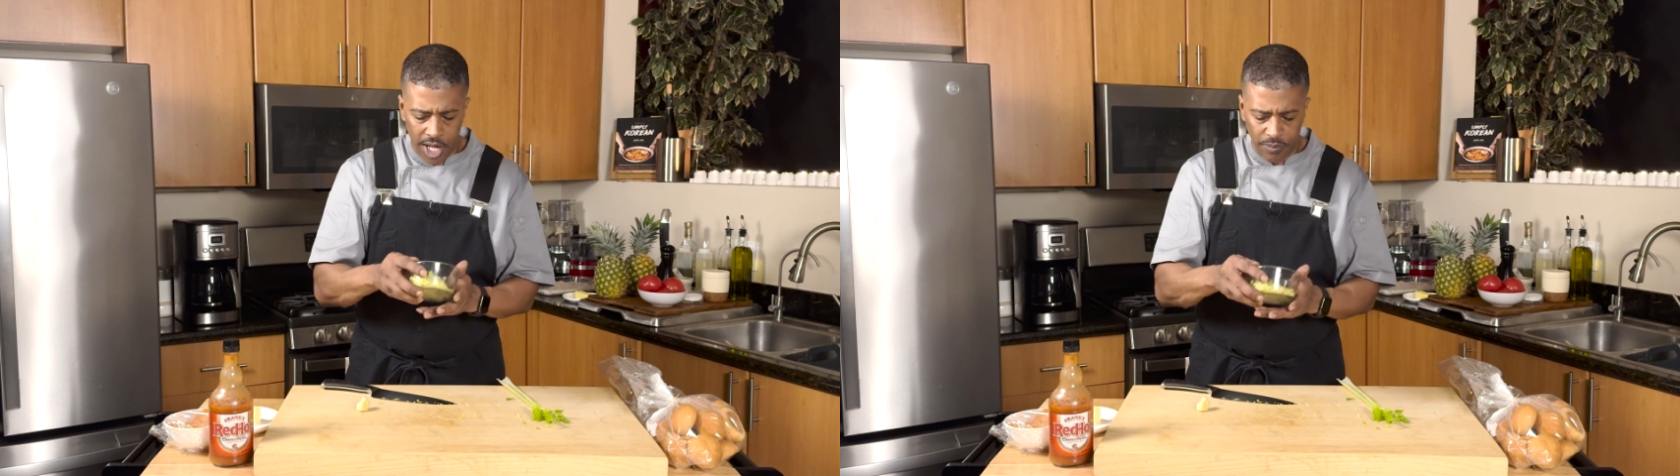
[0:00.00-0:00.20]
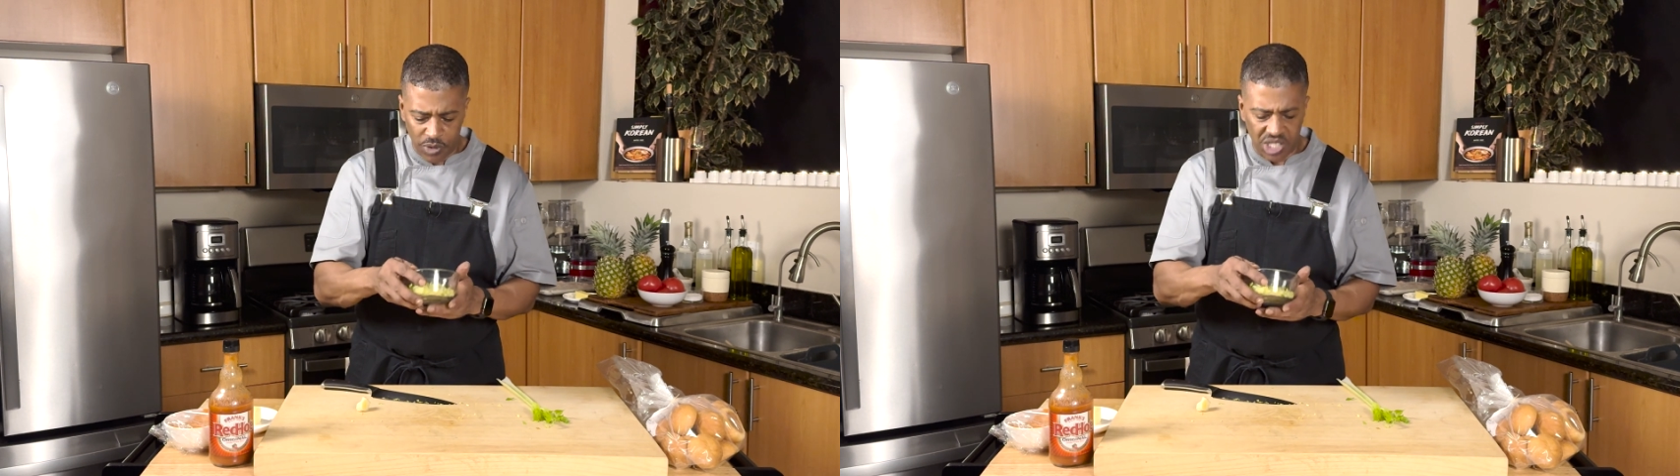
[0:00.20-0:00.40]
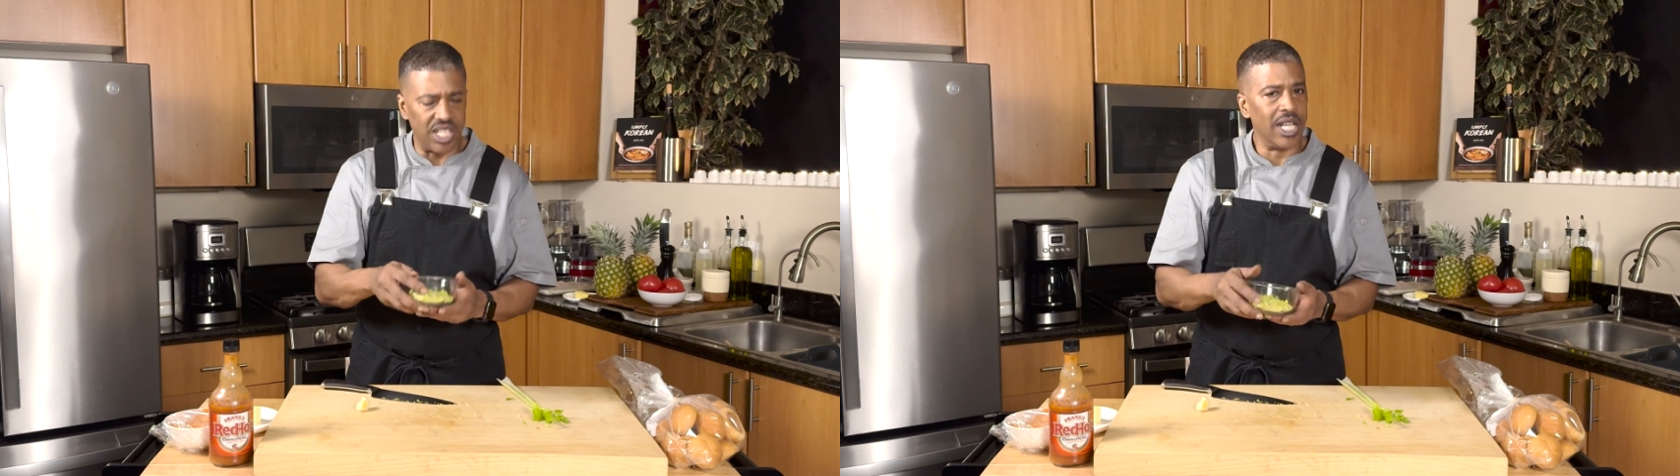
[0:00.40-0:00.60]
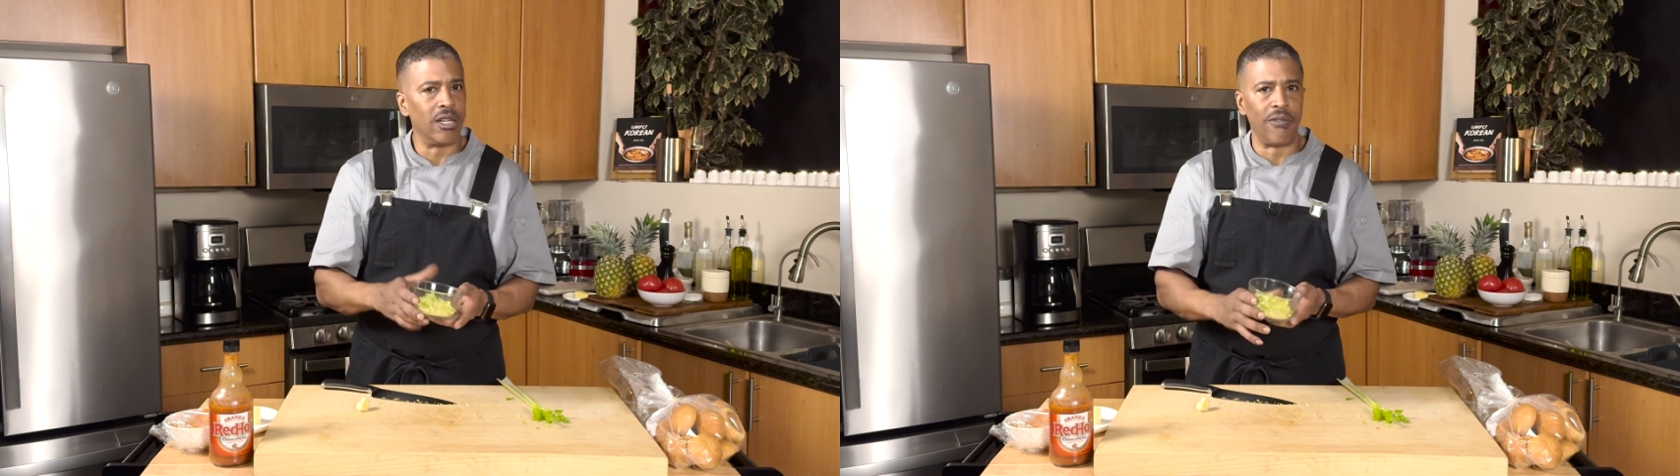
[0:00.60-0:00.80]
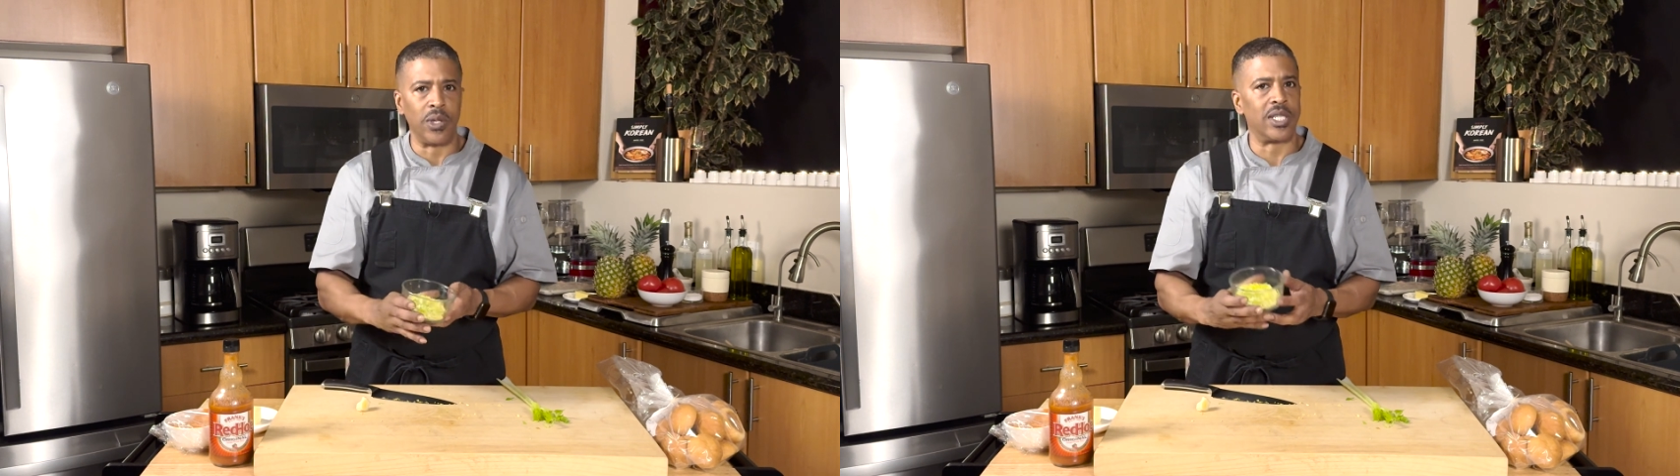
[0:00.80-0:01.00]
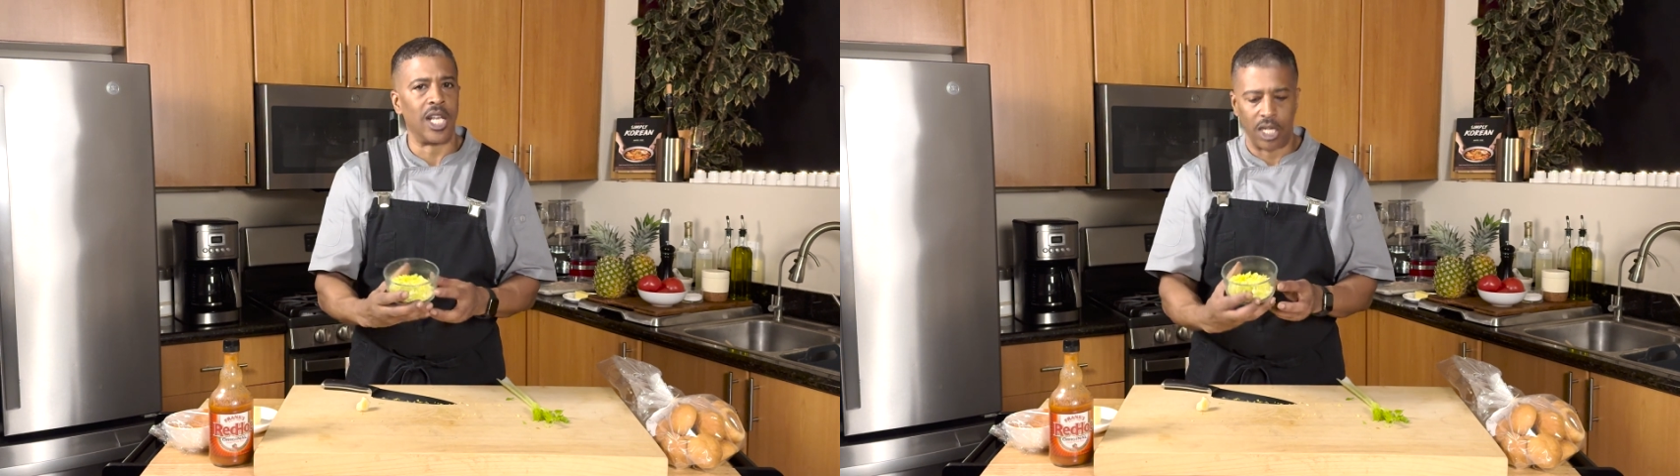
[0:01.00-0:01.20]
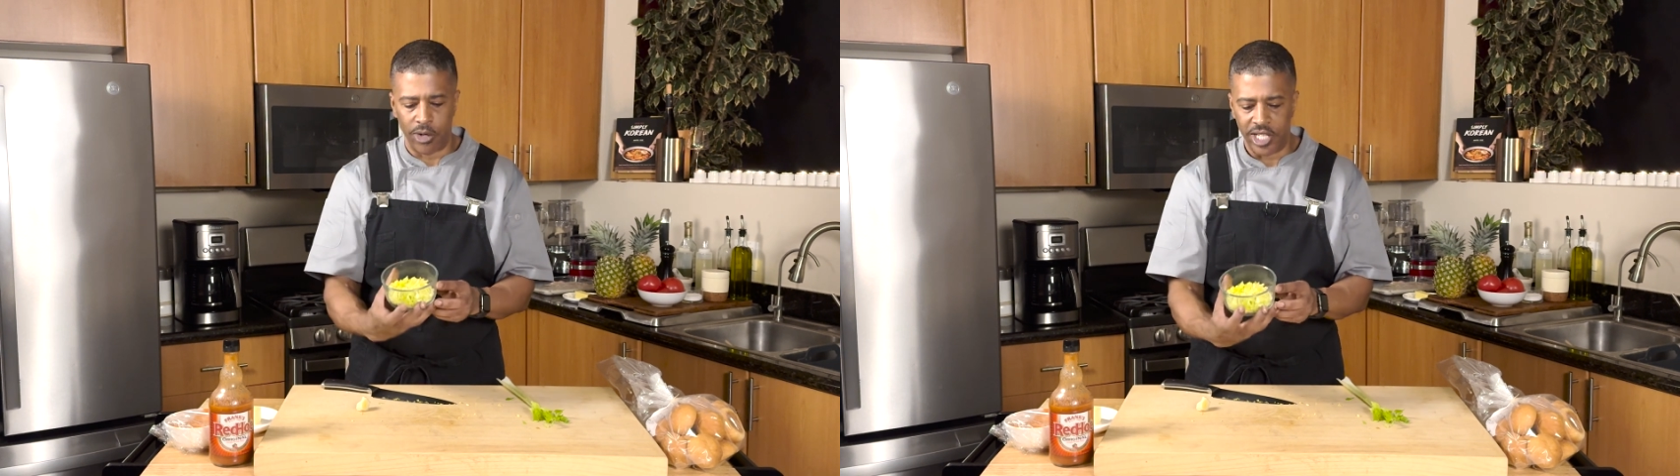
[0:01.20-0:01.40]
center of the celery,